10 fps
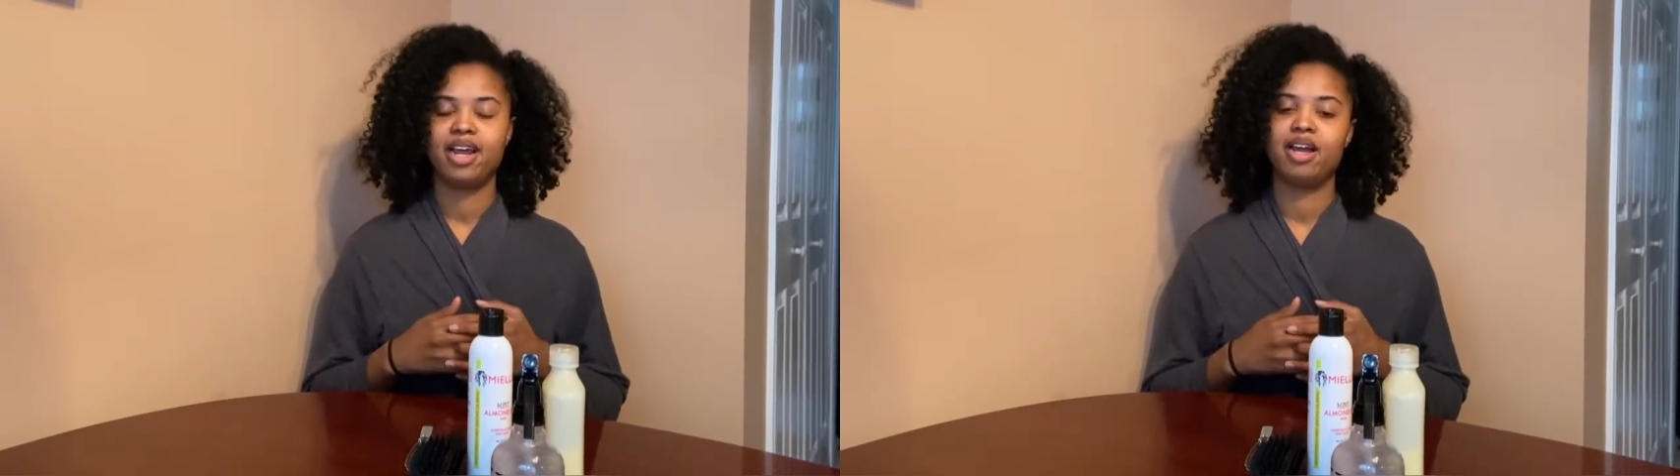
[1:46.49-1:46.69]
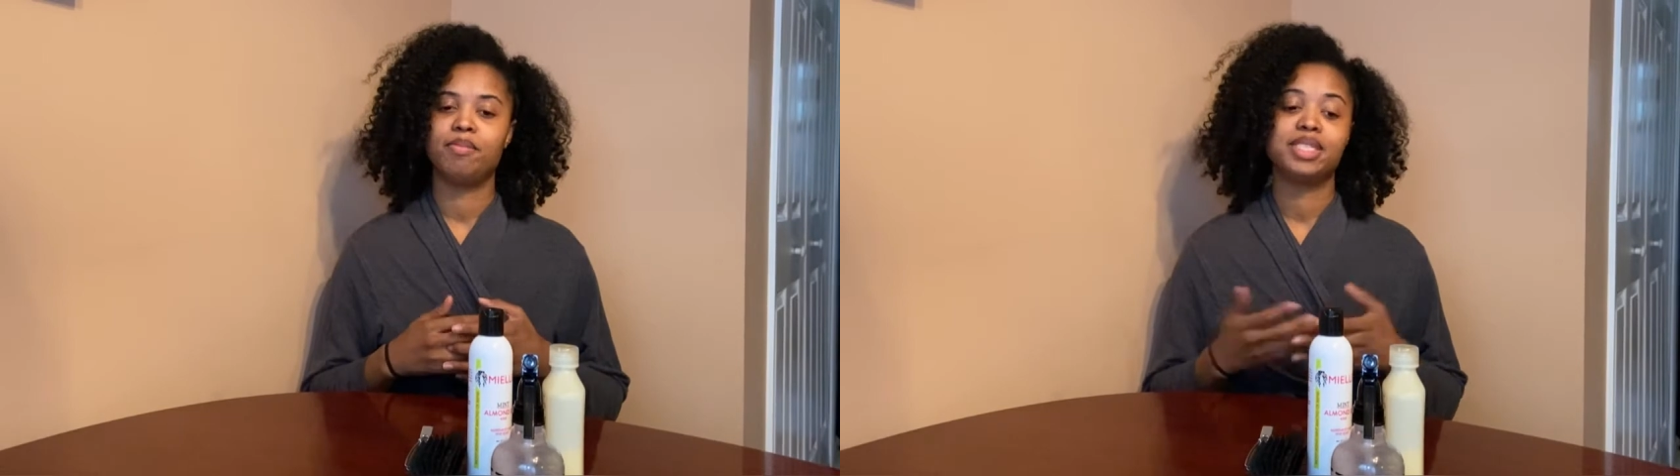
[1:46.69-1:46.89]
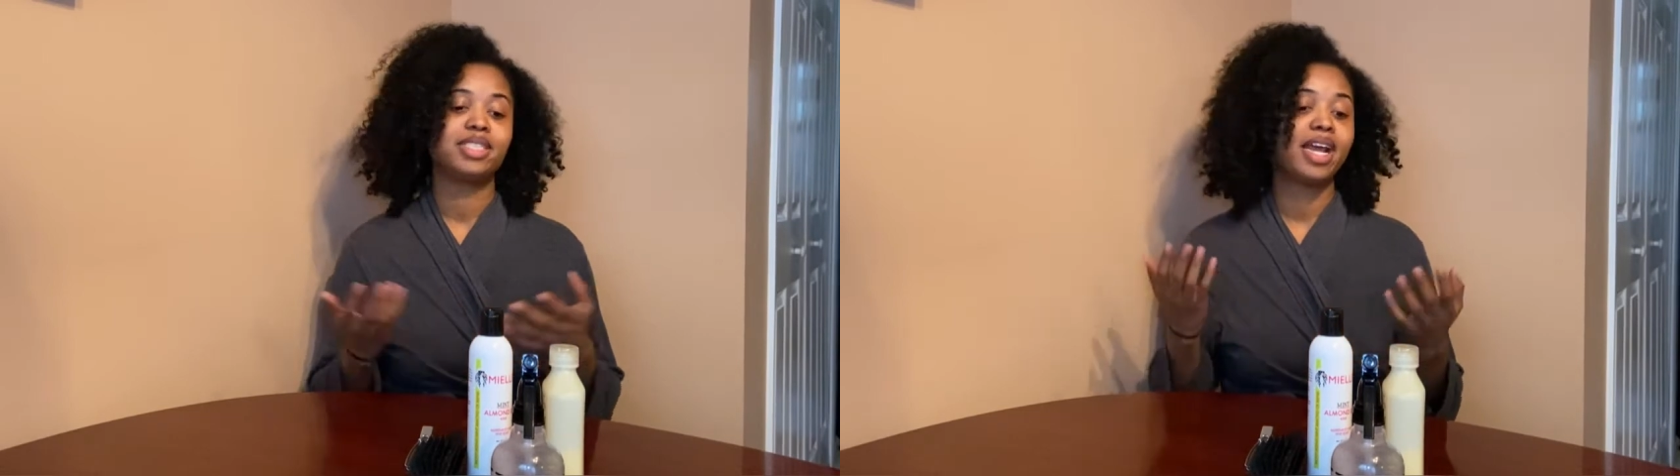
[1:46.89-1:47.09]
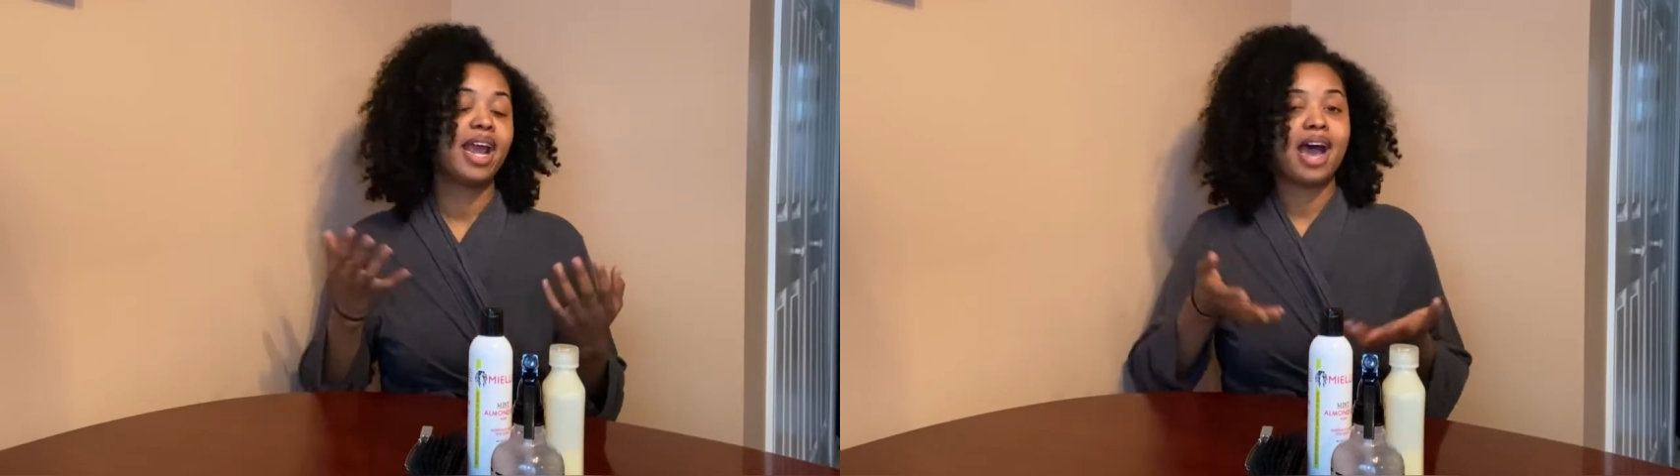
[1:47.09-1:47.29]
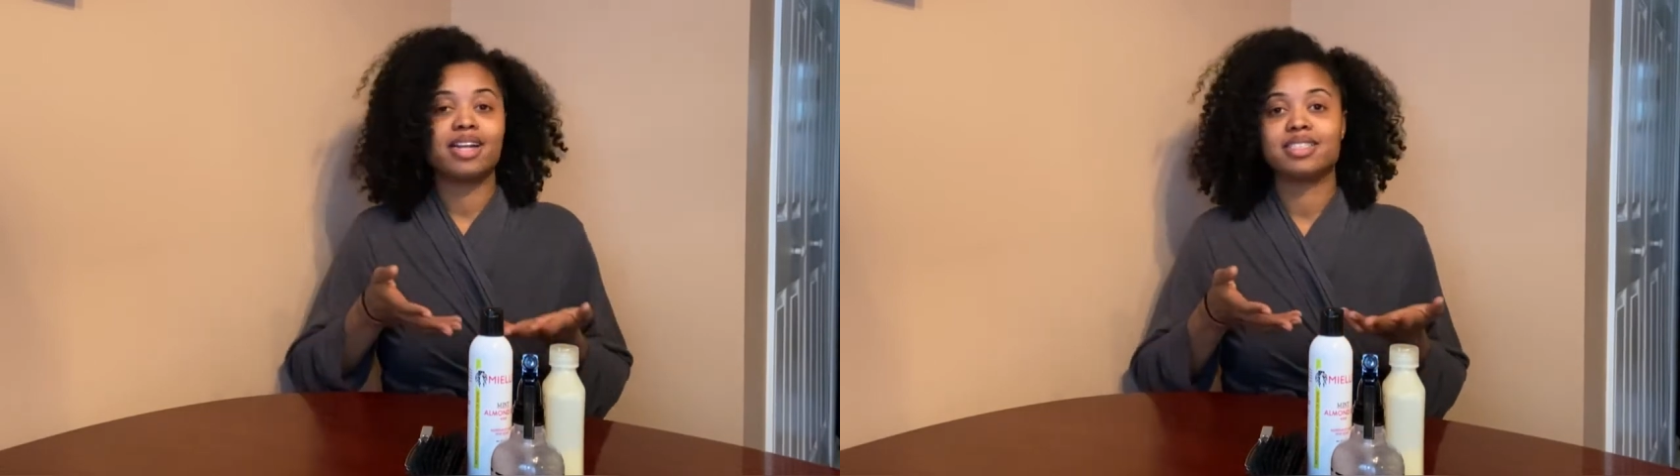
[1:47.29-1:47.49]
But today
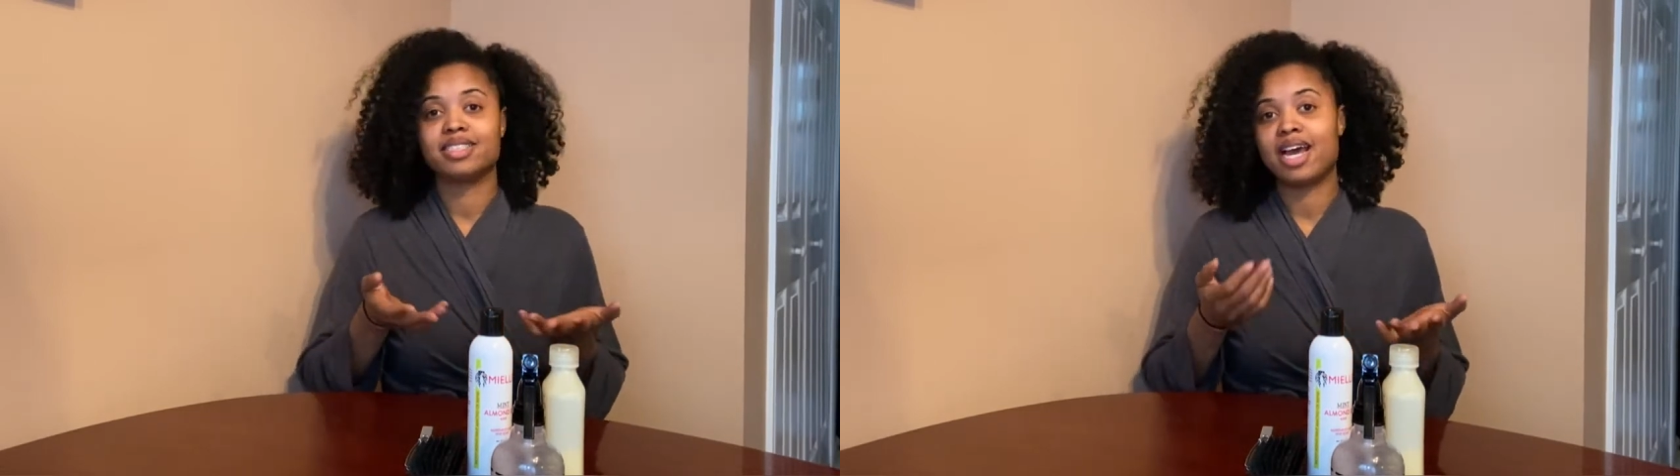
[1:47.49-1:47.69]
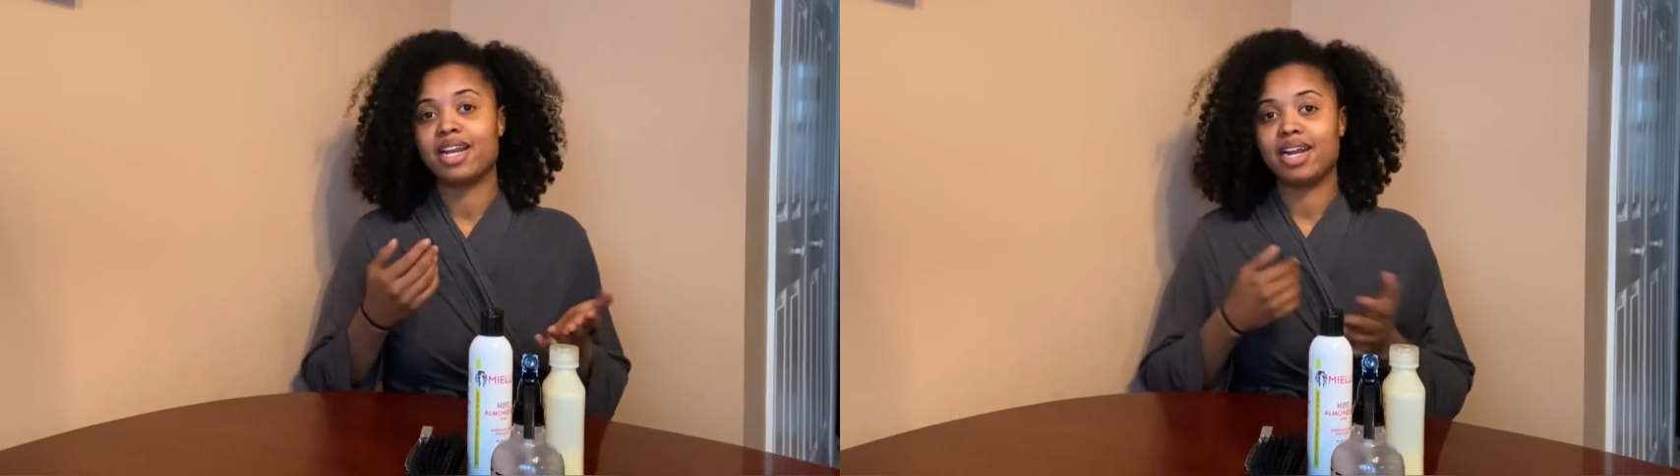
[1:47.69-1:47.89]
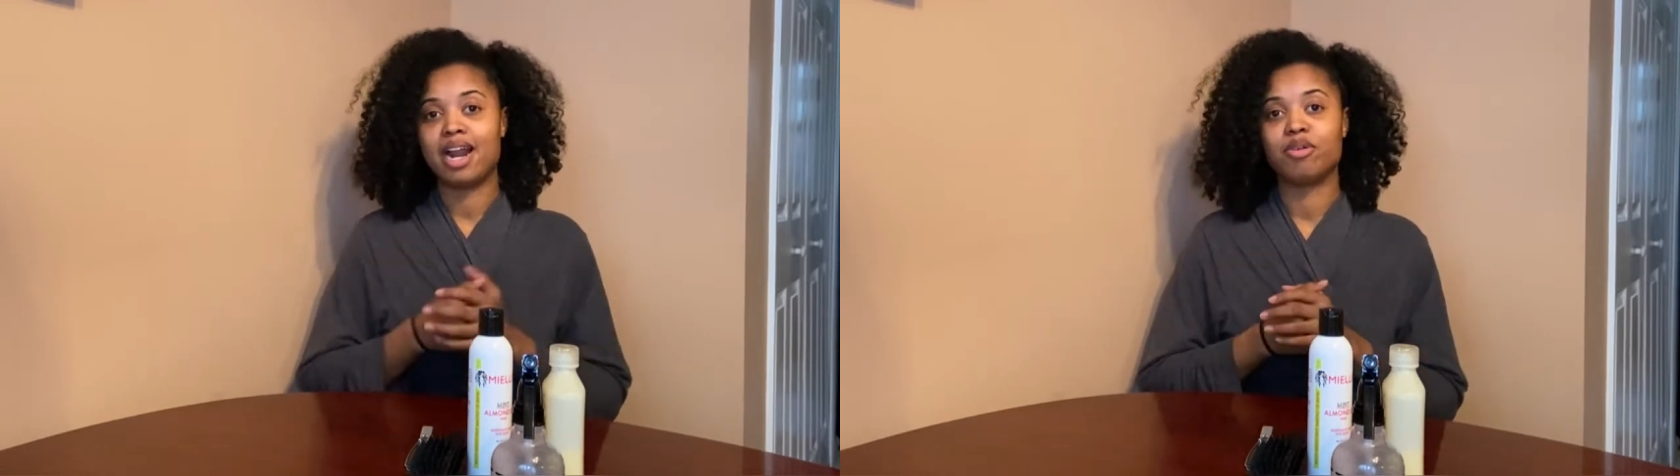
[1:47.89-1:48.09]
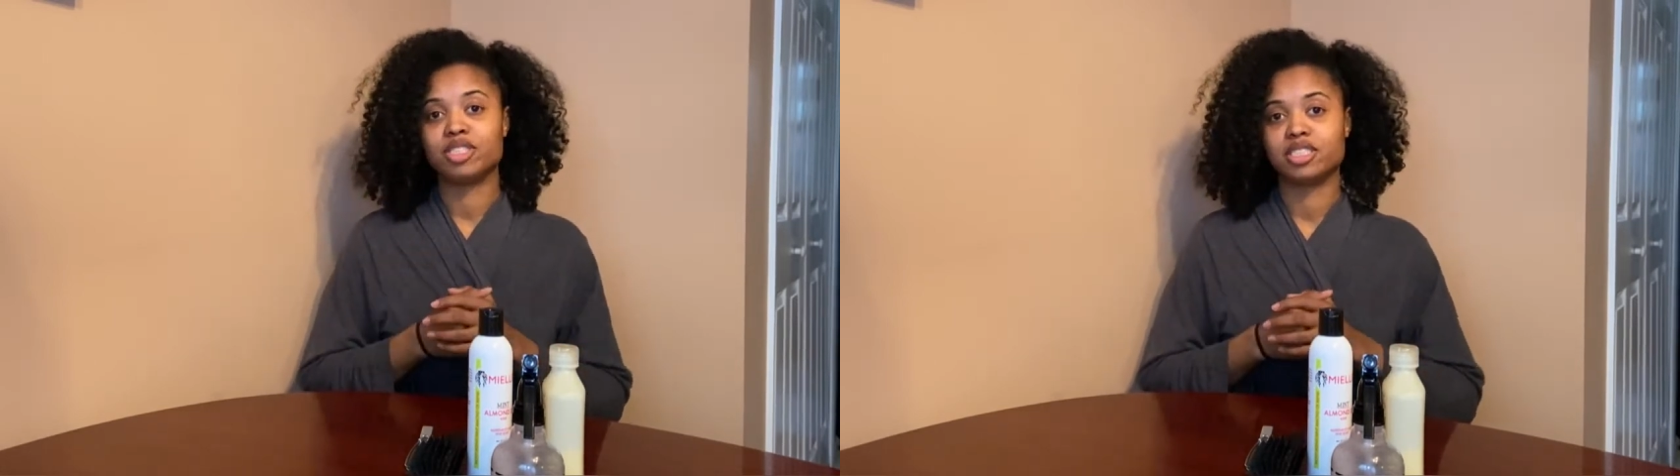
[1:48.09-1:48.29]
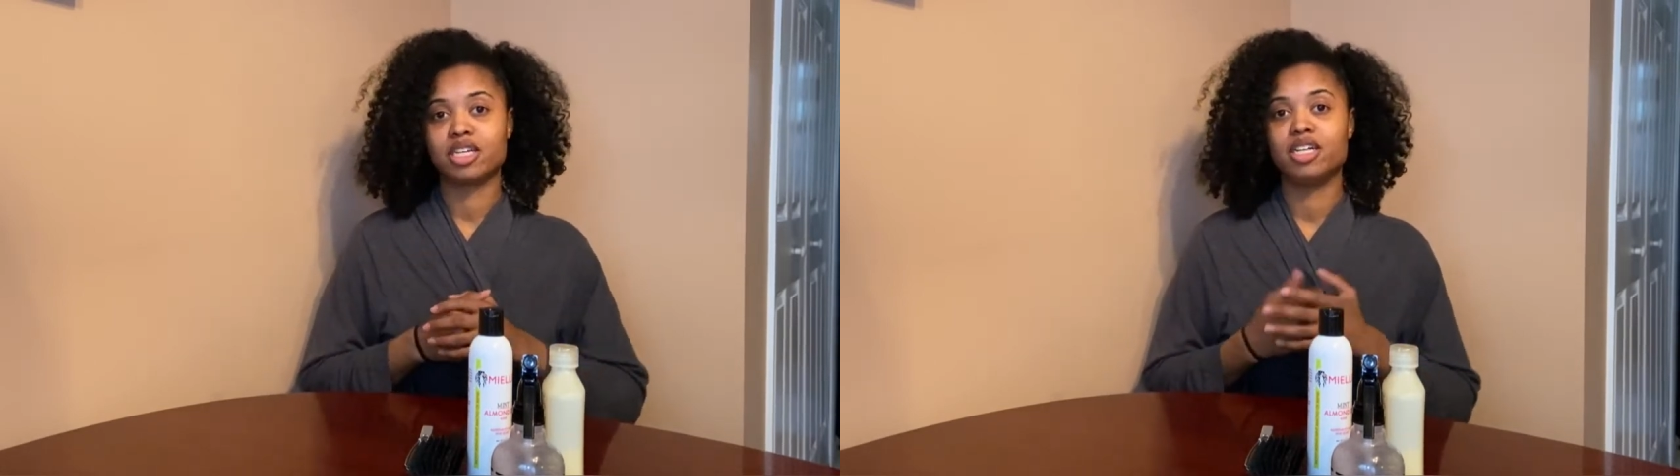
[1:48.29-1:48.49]
I just decided that I was
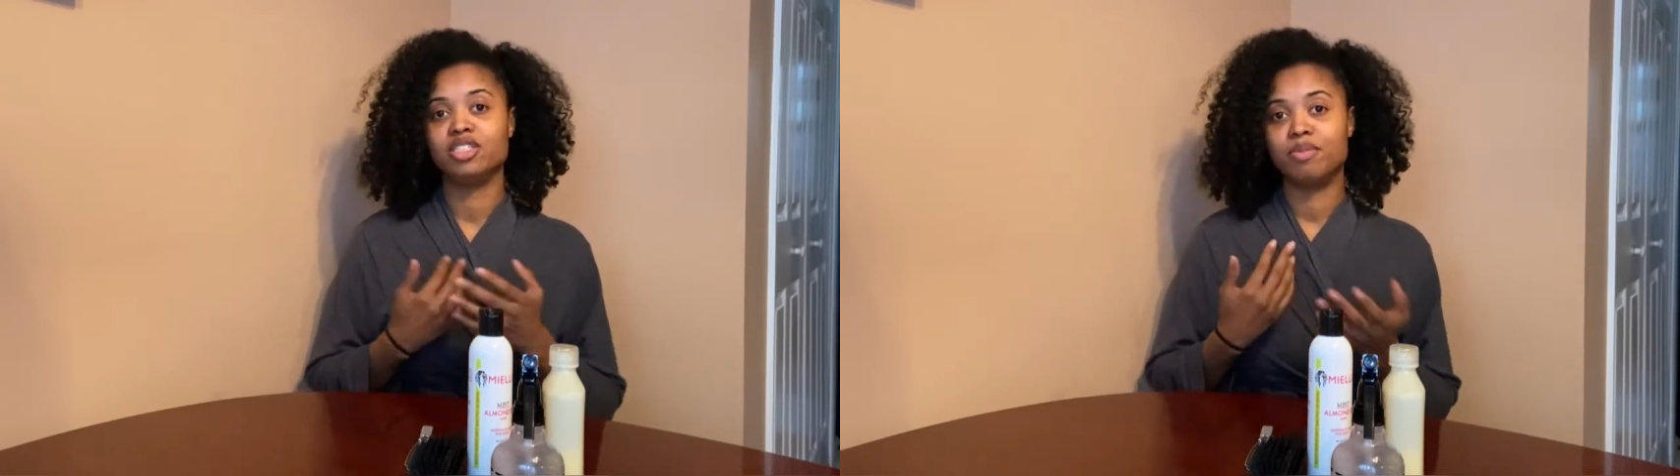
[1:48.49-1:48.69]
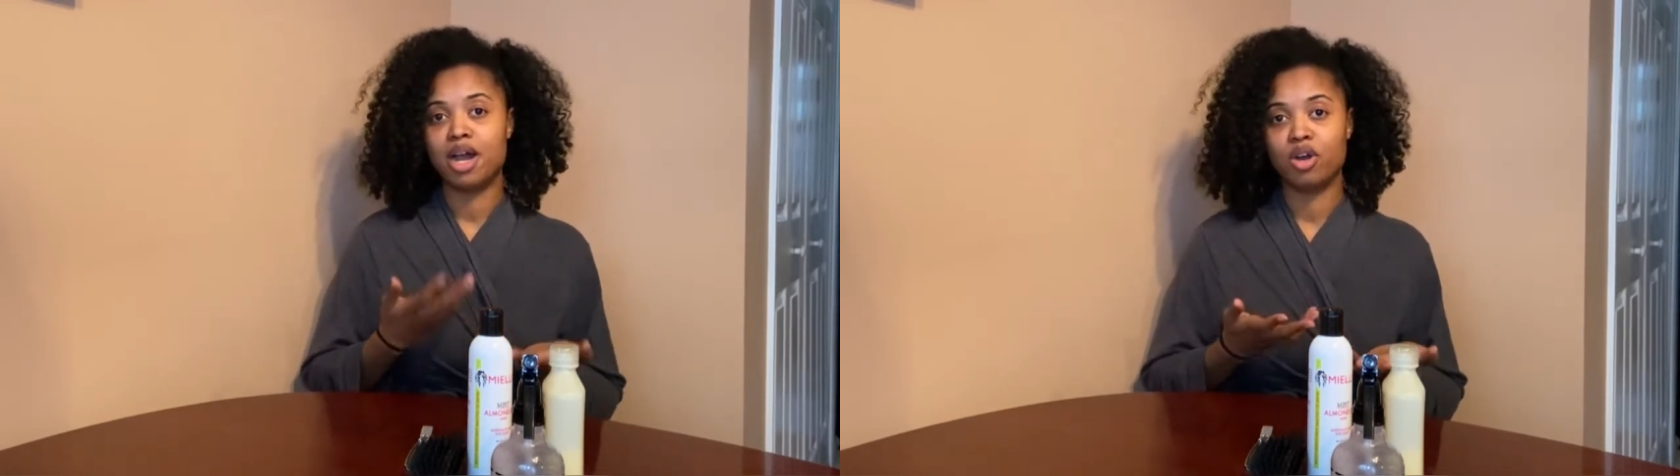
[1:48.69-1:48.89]
just going to do my